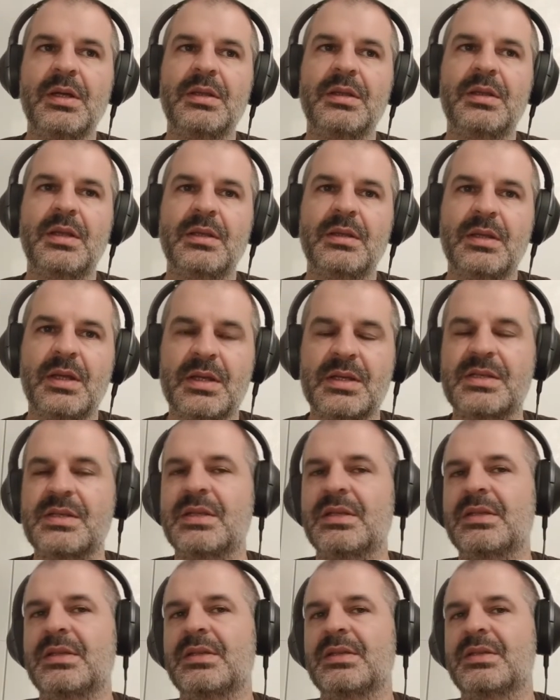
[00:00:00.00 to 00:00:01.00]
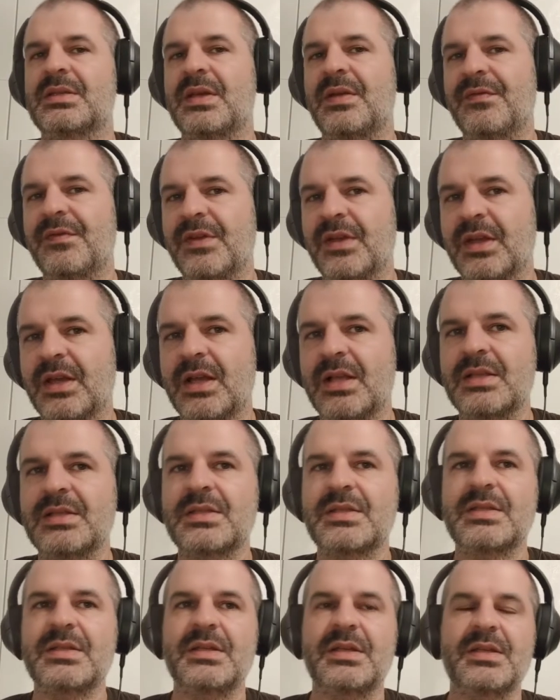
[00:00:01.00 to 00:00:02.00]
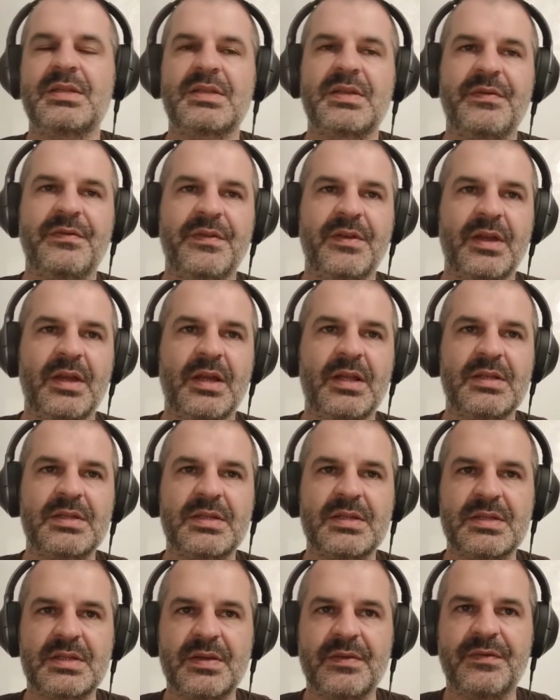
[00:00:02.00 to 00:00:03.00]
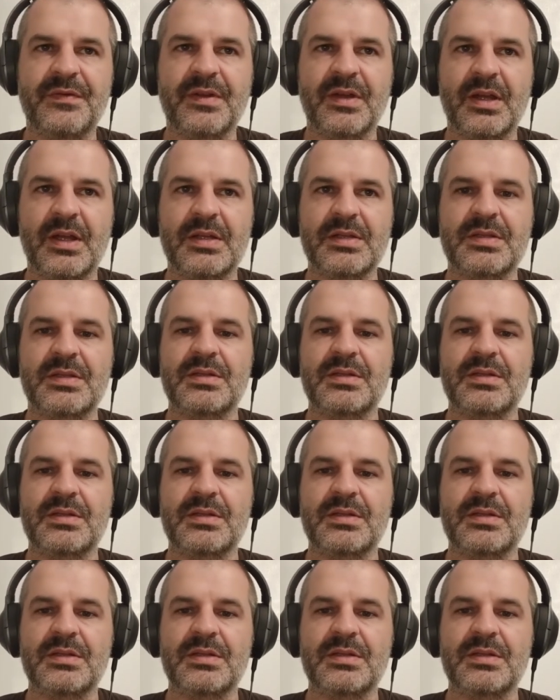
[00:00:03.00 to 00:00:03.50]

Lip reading: that does something else and something else and something else.